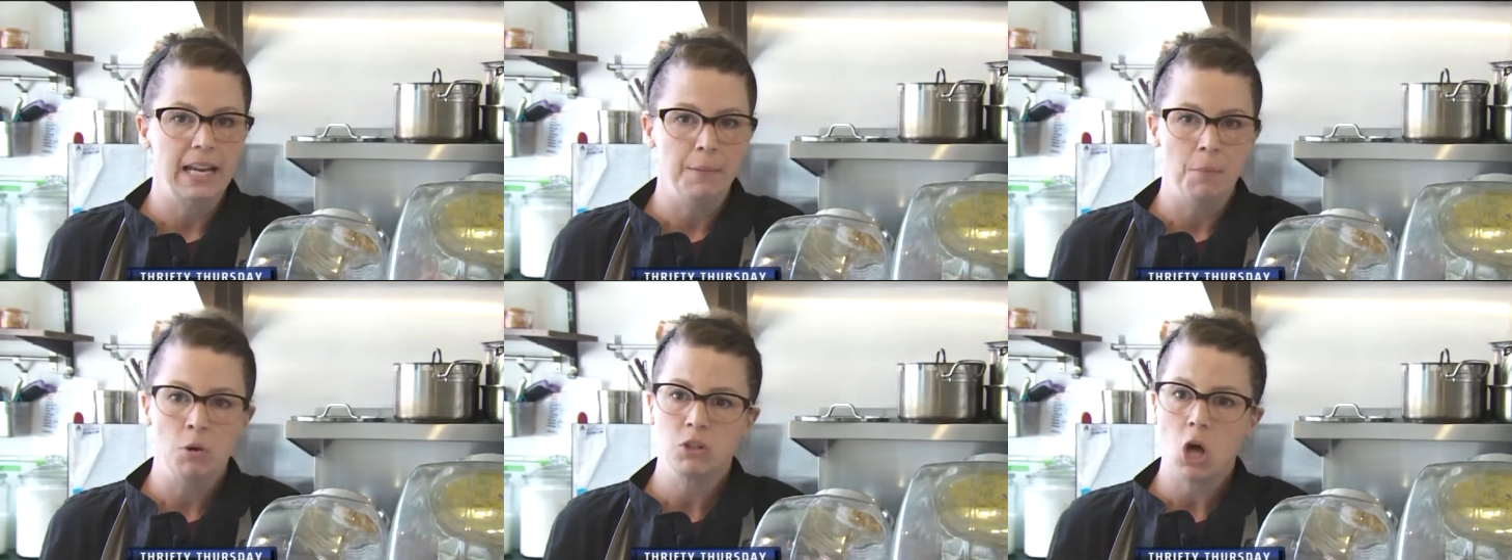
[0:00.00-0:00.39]

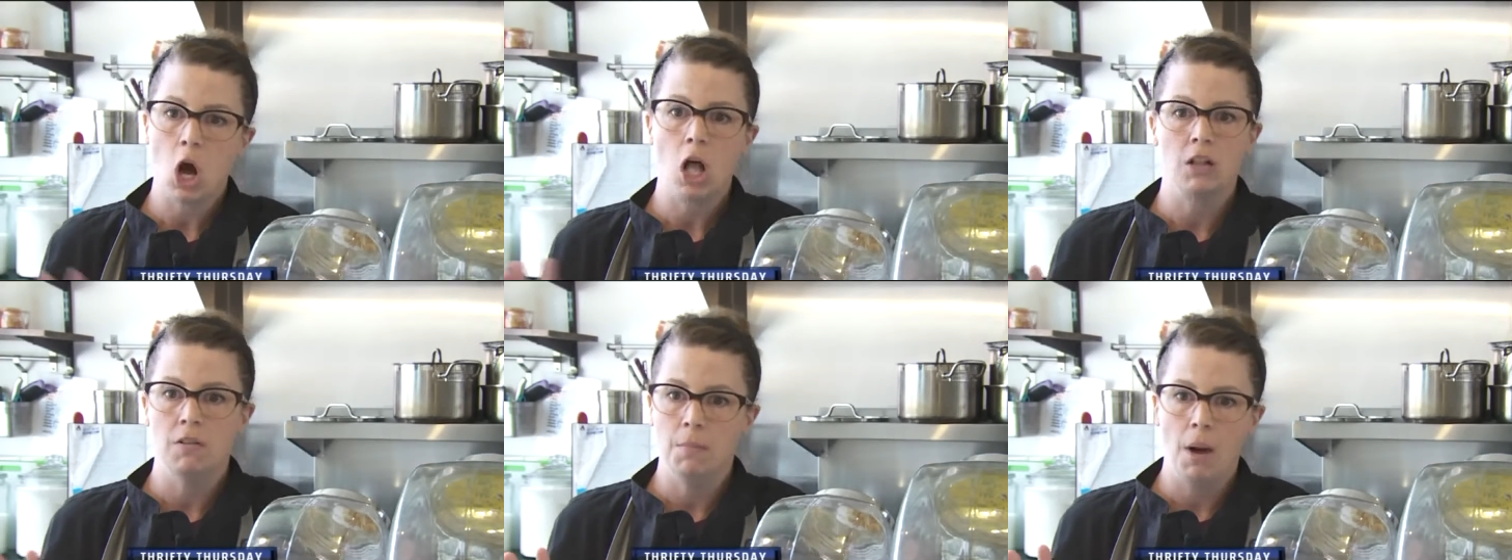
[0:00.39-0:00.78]
and most
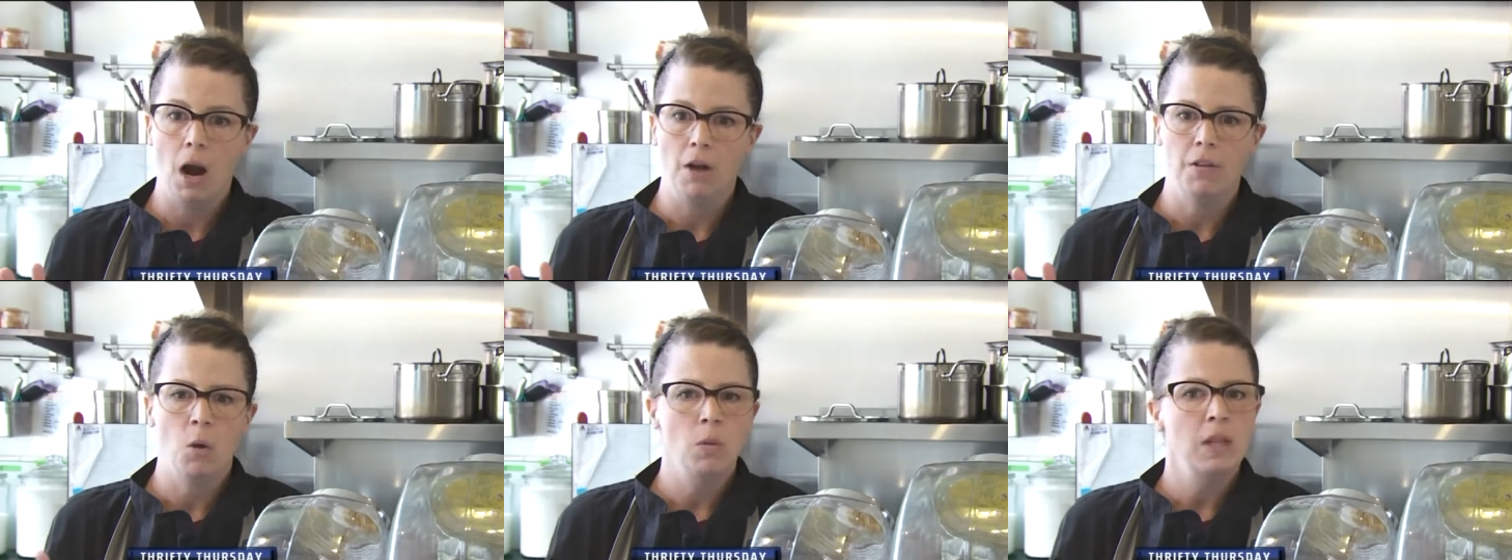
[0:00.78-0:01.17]
all of them
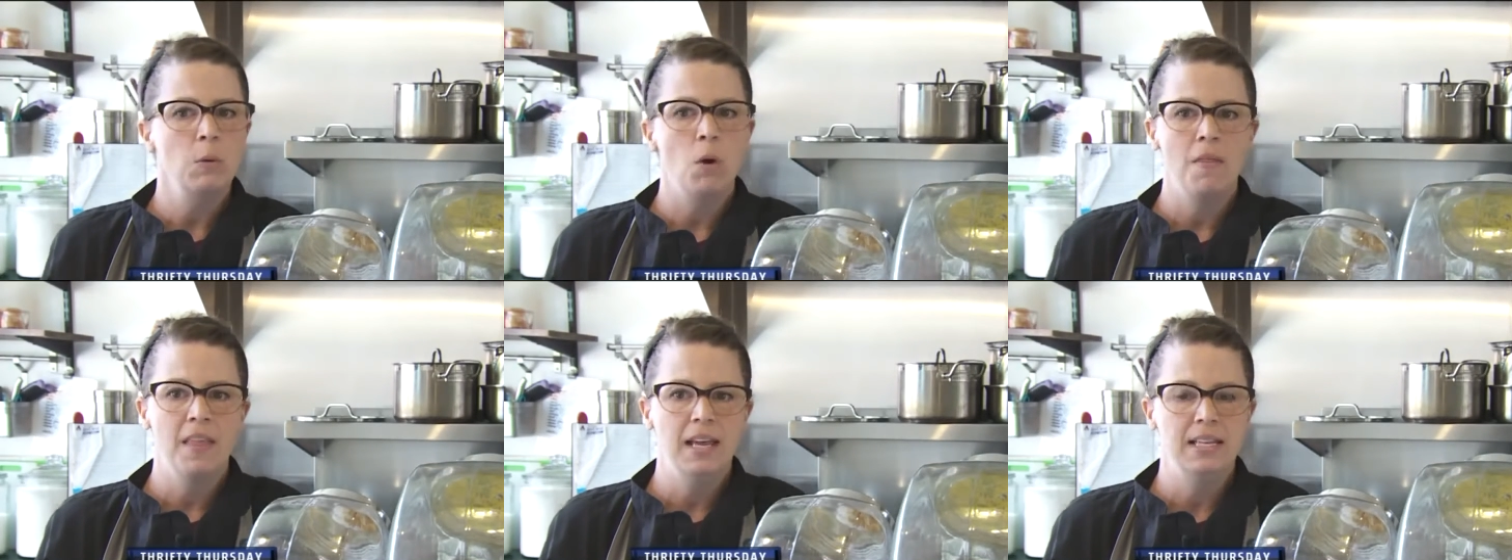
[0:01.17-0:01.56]
are. The only
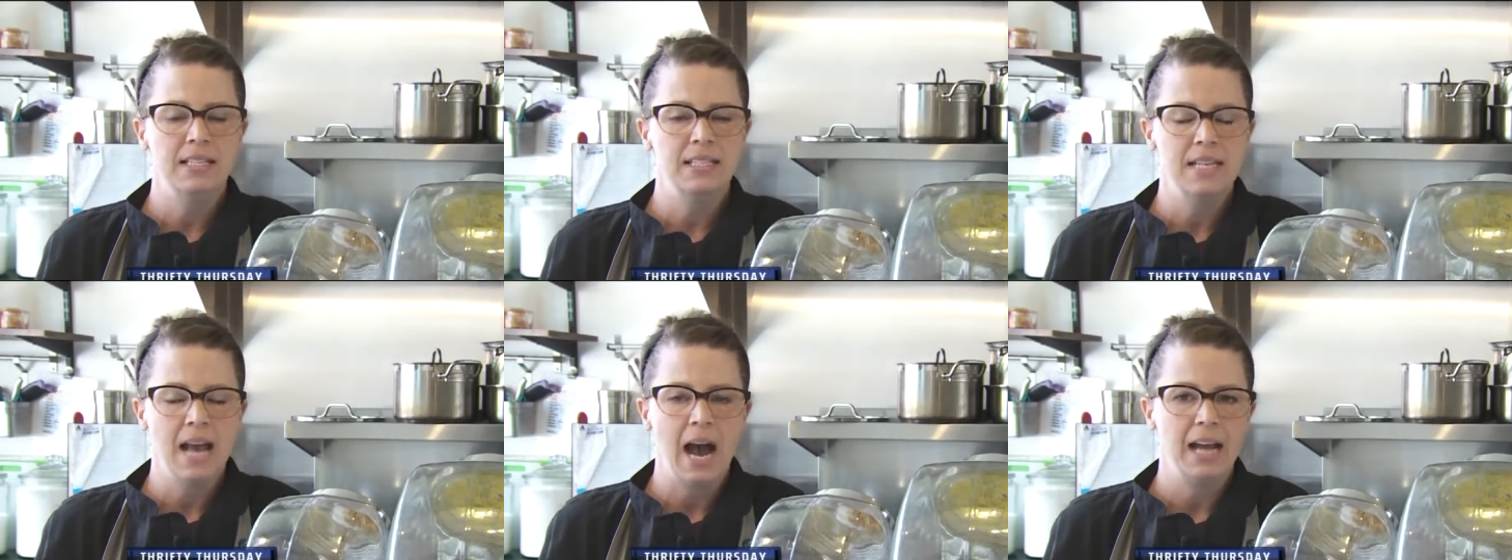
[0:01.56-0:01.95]
one that
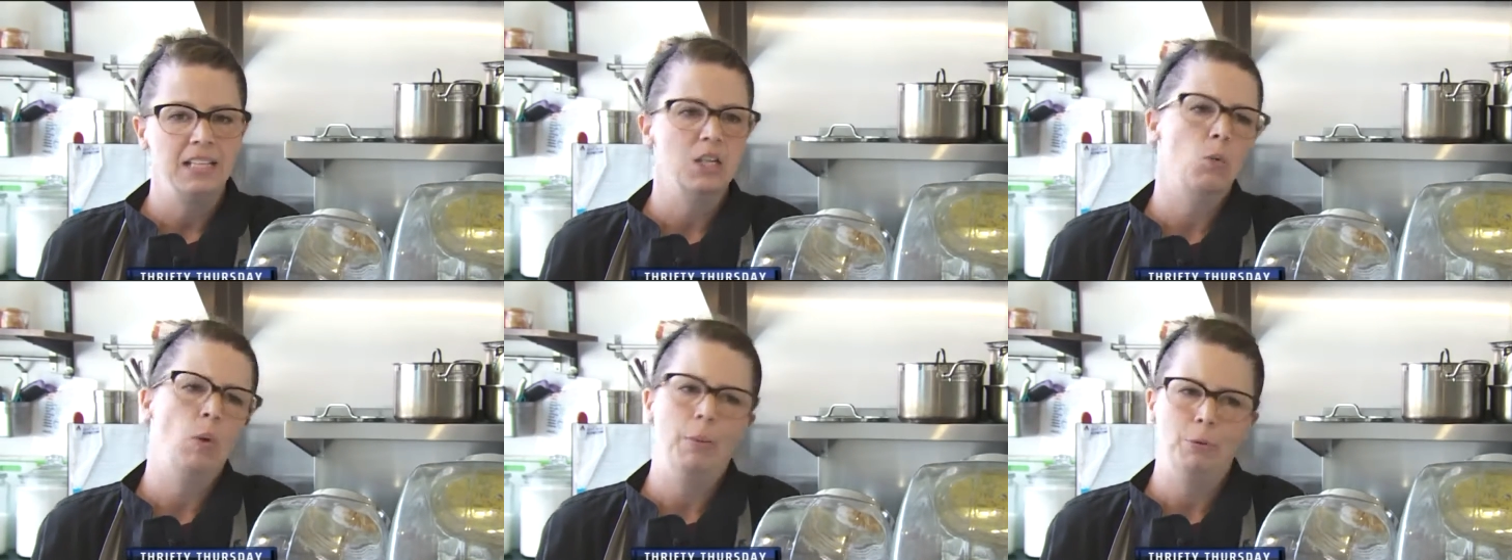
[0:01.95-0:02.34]
is not
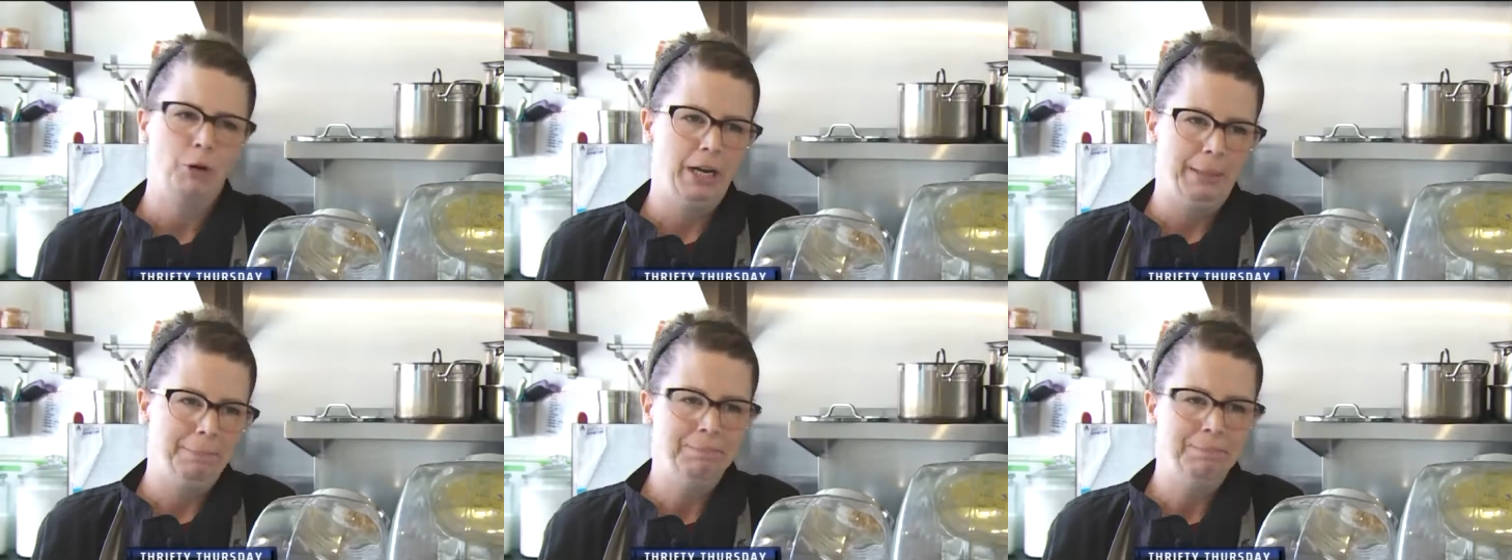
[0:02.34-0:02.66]
is our whipped cream.